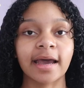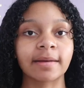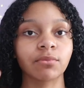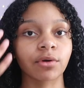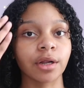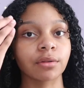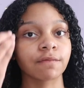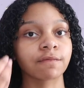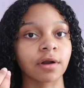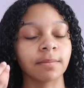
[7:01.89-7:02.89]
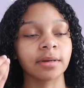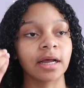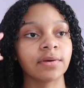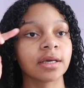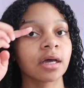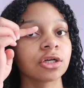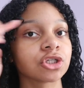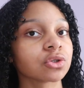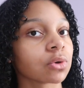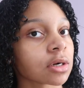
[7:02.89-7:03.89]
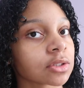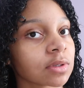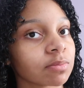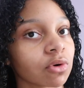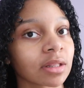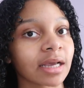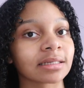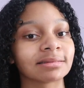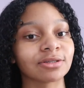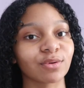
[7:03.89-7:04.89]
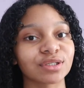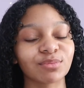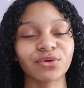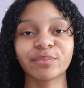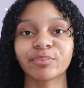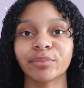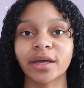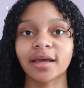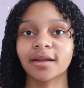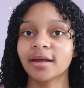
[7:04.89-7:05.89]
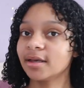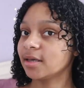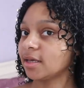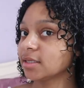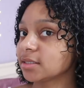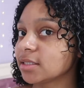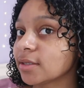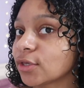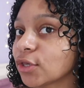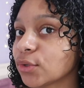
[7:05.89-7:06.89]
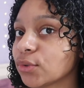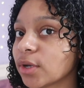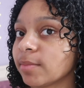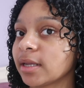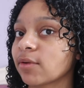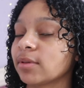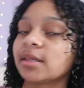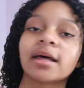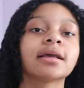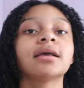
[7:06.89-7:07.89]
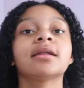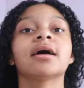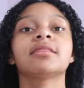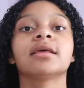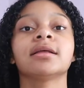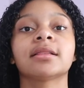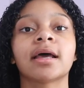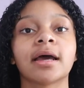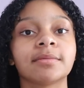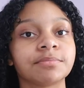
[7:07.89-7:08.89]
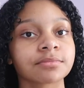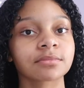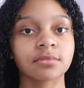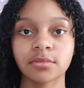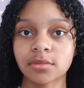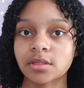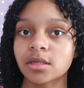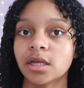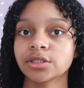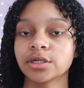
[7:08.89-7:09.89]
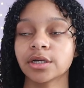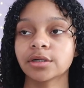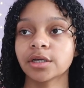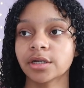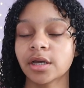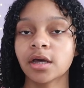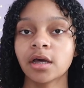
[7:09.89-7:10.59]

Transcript: I had more hair in the front, but now he cut it short so it's more like noticeable, but it's still cute. I mean, I really like it. I think that it turned out good.